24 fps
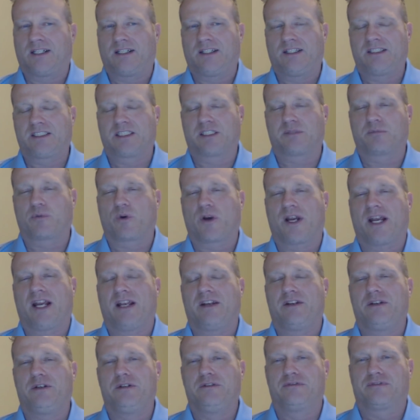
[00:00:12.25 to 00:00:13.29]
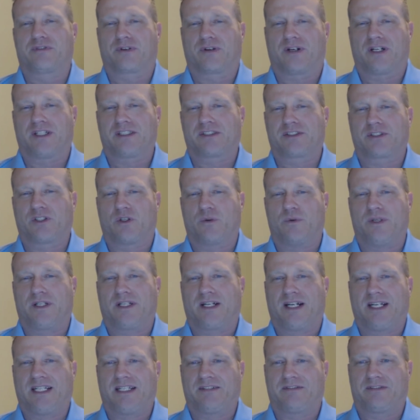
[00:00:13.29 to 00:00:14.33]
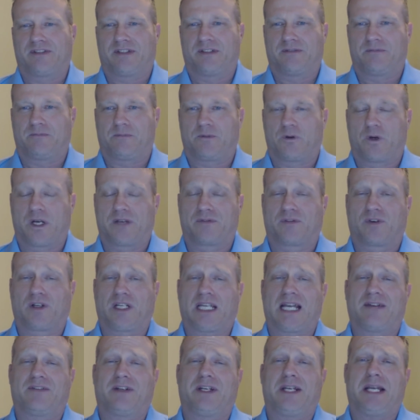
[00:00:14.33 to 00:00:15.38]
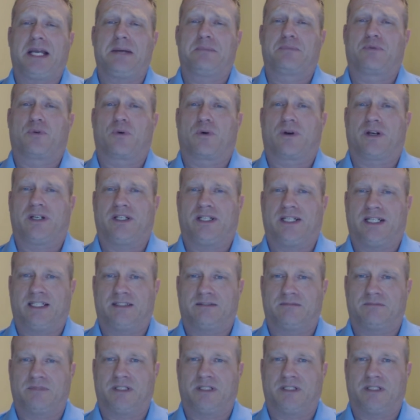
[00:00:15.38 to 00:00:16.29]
This is brand new for us, so we kind of don't even really have a name for it yet,